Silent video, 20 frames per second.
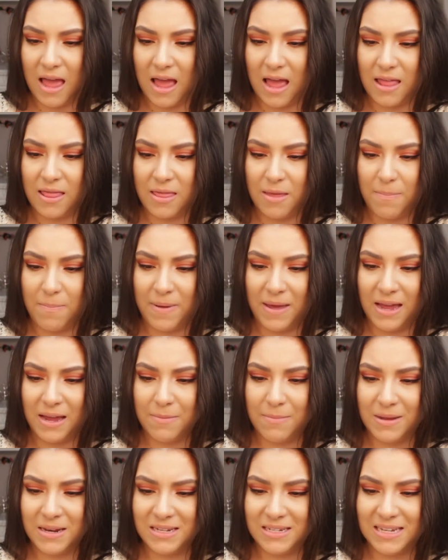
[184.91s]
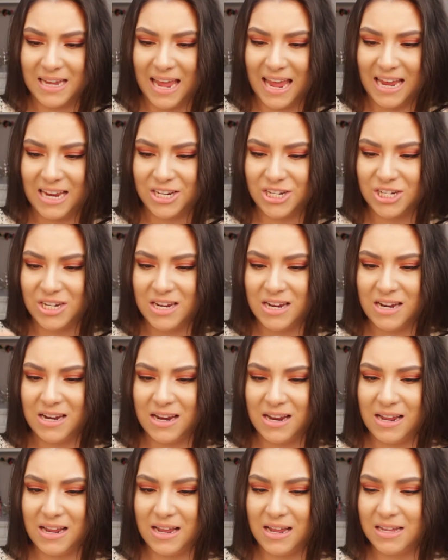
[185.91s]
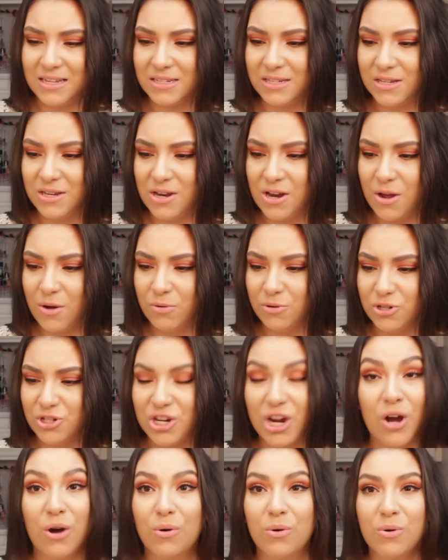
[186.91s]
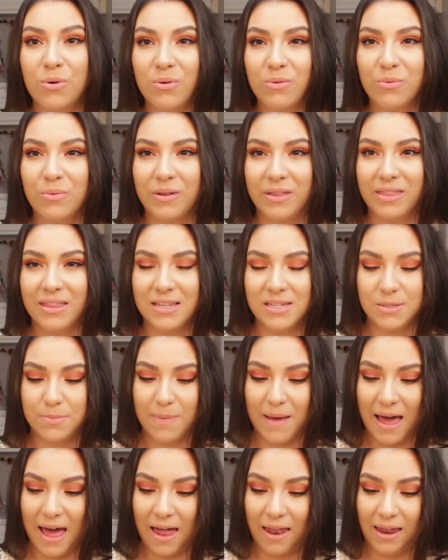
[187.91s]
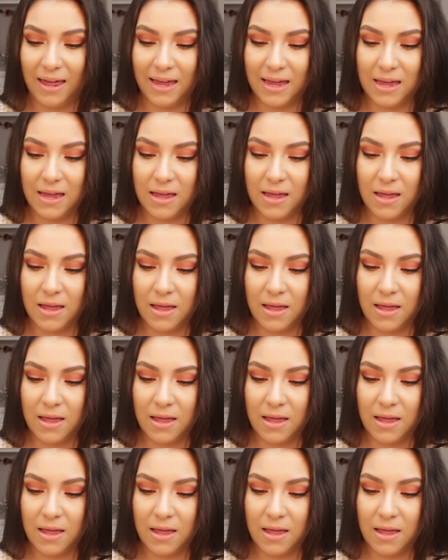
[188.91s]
And the pigmentation is no joke with this palette.